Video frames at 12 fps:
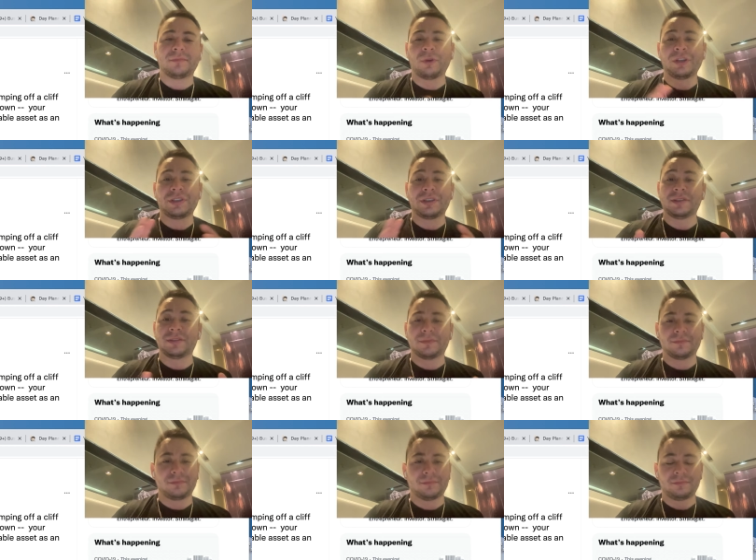which is,
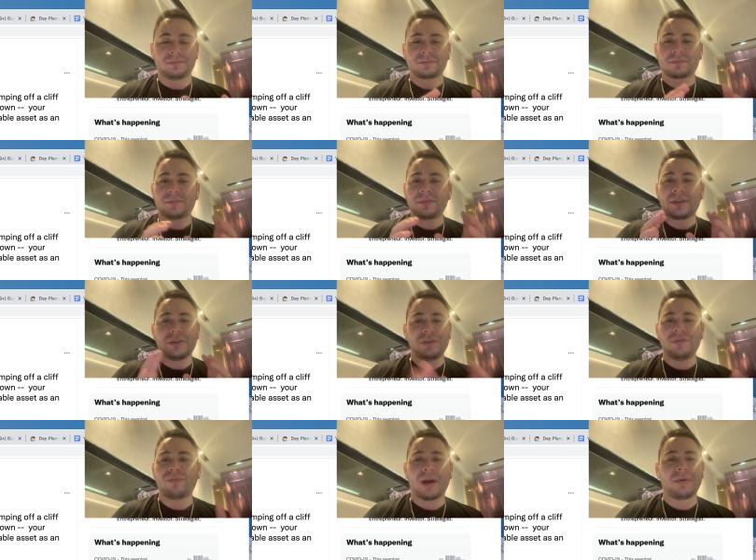
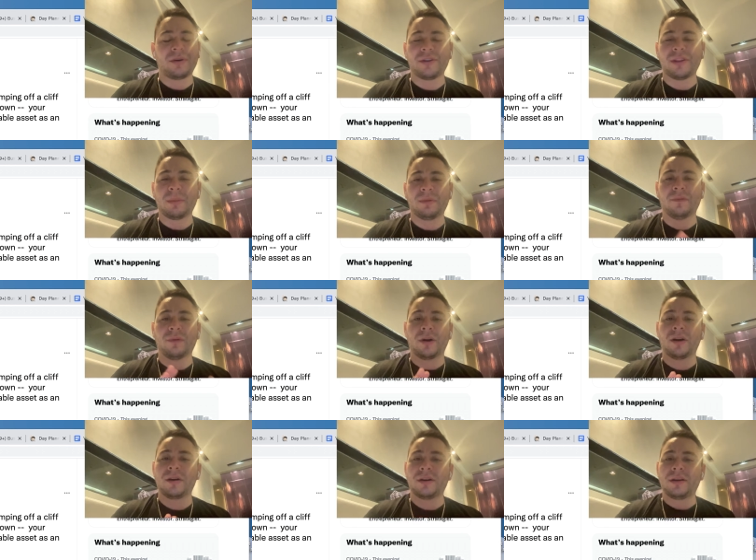you've probably heard that
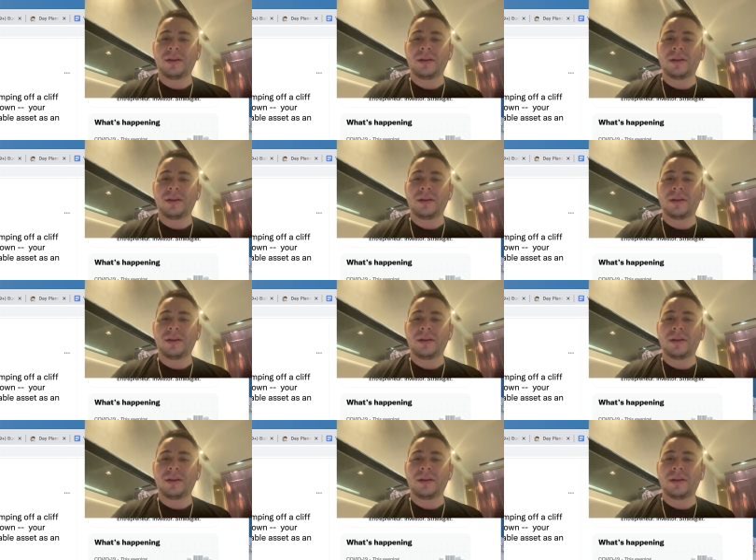before.